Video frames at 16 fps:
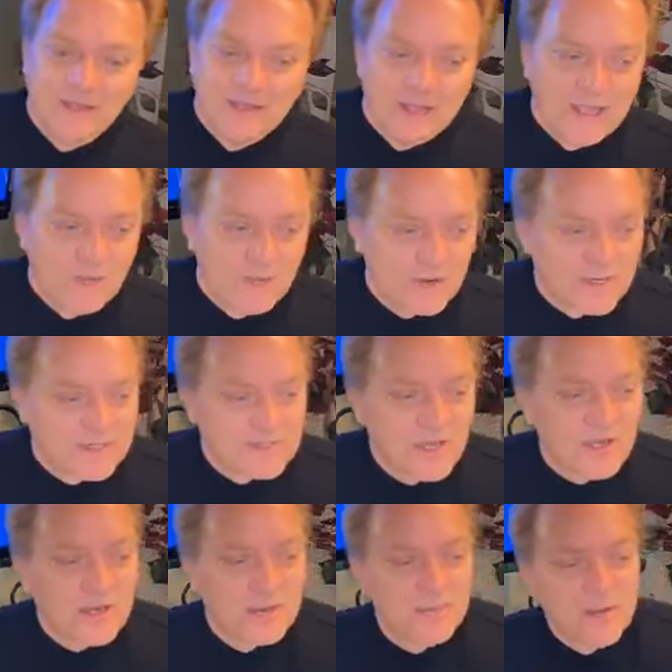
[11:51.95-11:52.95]
and we're going to
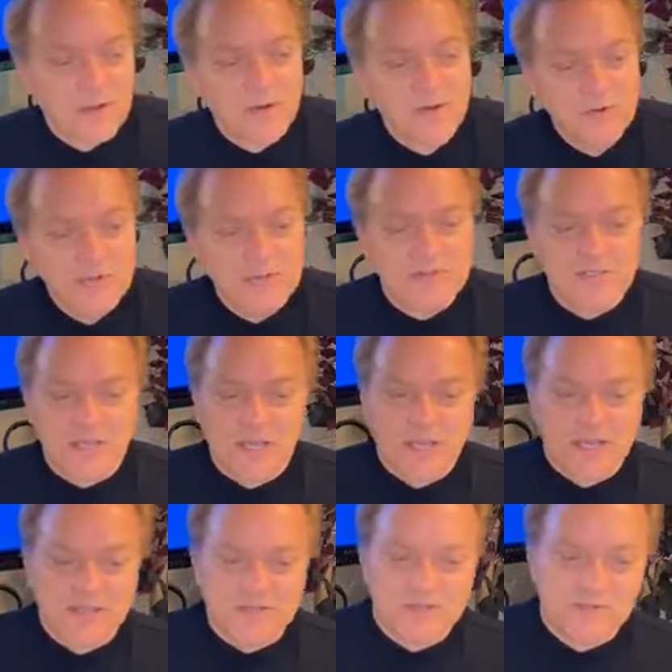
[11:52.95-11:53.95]
talk about who
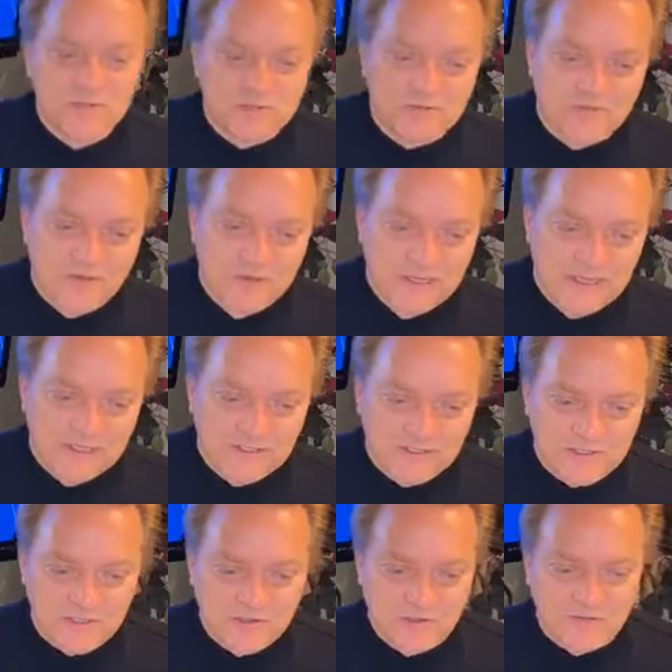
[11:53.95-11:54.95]
decides who is free to
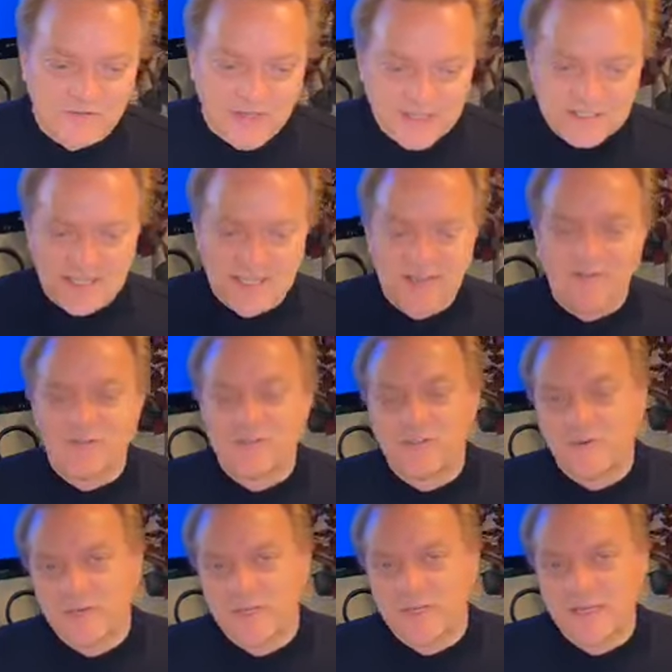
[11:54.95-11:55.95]
serve. Thanks again for
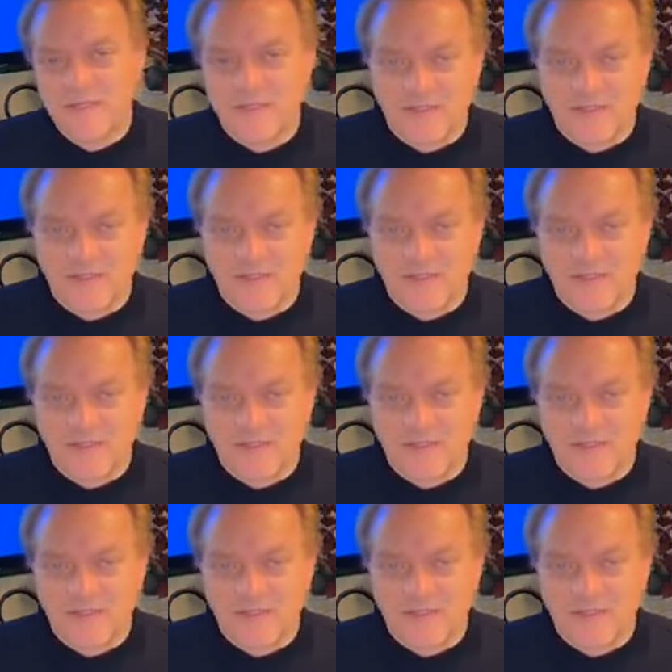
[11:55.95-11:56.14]
tuning in.